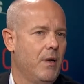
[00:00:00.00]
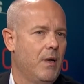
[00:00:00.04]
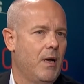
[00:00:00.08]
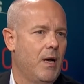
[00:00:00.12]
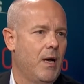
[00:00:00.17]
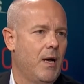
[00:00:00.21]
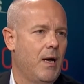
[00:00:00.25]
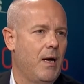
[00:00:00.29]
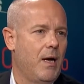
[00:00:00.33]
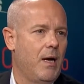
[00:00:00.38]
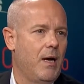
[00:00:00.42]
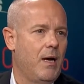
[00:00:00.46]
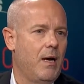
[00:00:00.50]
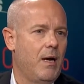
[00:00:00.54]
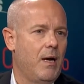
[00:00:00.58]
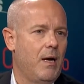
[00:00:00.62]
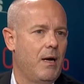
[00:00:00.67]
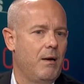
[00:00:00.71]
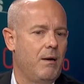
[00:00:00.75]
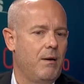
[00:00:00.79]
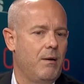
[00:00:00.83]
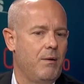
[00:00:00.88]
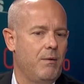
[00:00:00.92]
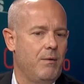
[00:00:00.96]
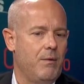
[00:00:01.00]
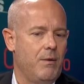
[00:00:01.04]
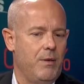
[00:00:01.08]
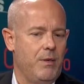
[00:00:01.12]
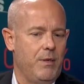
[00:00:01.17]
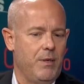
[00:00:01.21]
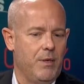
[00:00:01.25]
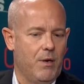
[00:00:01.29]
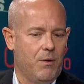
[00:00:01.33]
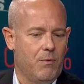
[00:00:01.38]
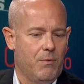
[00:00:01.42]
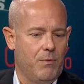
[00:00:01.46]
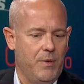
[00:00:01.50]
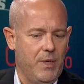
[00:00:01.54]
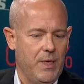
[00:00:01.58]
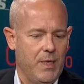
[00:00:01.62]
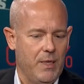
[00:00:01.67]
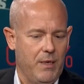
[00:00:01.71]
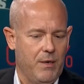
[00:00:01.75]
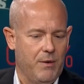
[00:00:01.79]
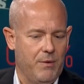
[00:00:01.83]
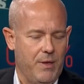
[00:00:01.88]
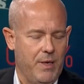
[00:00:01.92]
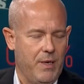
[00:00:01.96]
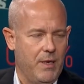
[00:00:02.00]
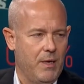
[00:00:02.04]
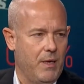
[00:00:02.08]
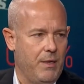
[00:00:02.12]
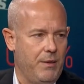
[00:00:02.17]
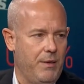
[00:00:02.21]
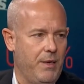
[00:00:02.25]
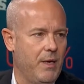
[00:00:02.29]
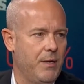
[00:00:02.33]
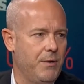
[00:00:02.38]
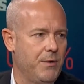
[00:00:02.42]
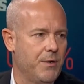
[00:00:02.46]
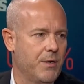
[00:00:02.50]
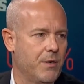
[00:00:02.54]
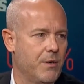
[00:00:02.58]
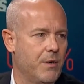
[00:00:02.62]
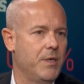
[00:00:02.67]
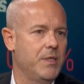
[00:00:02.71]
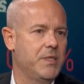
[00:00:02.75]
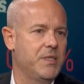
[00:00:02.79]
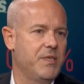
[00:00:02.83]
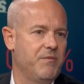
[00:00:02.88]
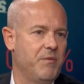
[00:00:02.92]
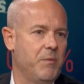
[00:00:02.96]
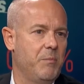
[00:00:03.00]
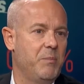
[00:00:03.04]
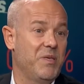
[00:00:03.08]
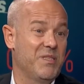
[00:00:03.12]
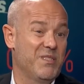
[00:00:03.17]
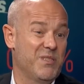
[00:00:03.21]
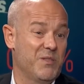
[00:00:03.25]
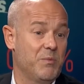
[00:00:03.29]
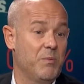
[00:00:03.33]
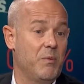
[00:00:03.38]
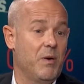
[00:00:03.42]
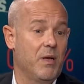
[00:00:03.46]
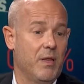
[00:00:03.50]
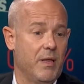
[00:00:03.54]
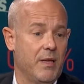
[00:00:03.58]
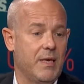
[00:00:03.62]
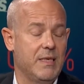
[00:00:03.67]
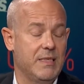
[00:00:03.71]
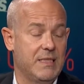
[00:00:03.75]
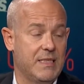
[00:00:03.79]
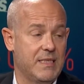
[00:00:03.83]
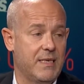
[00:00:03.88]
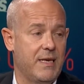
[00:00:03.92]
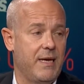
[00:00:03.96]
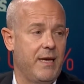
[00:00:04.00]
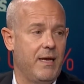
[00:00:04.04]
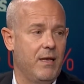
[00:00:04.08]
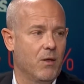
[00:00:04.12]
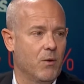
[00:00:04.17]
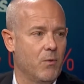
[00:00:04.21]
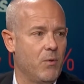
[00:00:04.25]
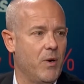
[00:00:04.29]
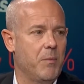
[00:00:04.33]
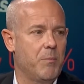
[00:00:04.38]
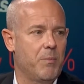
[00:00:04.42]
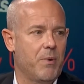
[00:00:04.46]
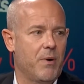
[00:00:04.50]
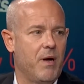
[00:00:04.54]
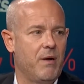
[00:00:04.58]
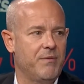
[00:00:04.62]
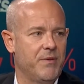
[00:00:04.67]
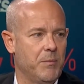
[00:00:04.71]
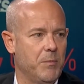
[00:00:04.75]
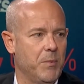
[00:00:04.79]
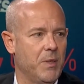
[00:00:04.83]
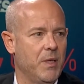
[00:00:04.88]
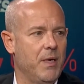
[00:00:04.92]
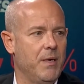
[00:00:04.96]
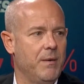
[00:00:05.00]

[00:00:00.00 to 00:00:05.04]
uh, you know, really are the, the undercurrents of a business model that can scale quite profitably.